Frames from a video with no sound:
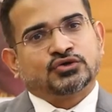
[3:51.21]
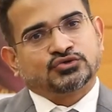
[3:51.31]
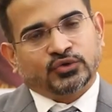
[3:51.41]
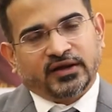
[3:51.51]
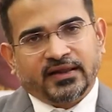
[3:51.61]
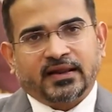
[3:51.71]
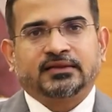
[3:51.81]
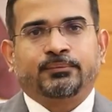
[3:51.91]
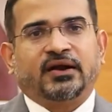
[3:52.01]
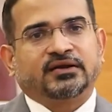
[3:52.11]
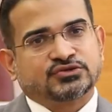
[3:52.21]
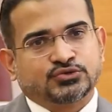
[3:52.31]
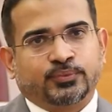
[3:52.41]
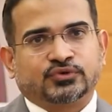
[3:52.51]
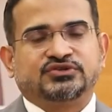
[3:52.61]
so they direct the parties
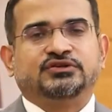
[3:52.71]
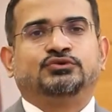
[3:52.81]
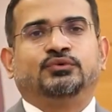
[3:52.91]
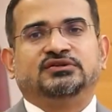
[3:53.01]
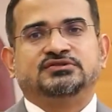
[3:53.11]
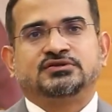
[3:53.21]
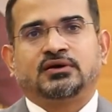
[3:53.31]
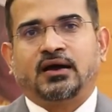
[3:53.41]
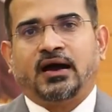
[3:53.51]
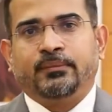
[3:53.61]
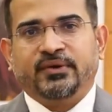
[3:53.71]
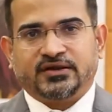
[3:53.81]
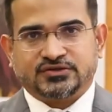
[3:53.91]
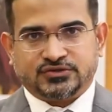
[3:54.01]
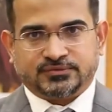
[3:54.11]
to proceed towards
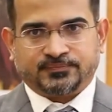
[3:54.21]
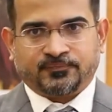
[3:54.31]
arbitration.